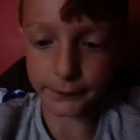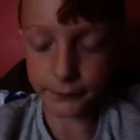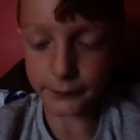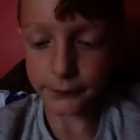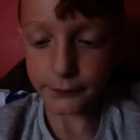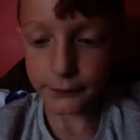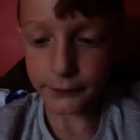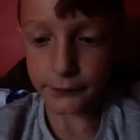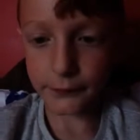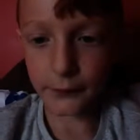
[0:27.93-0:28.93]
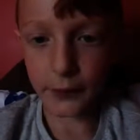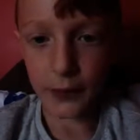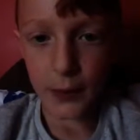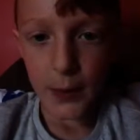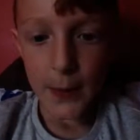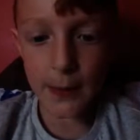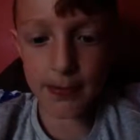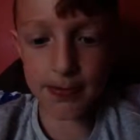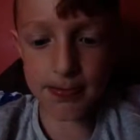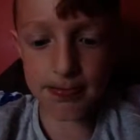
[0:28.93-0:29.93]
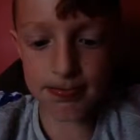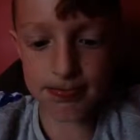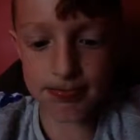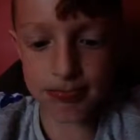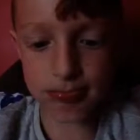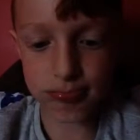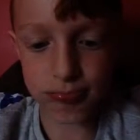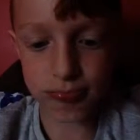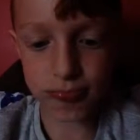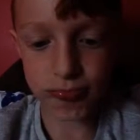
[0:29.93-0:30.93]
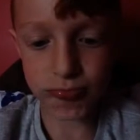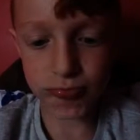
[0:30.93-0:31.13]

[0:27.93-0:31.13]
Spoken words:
[no speech]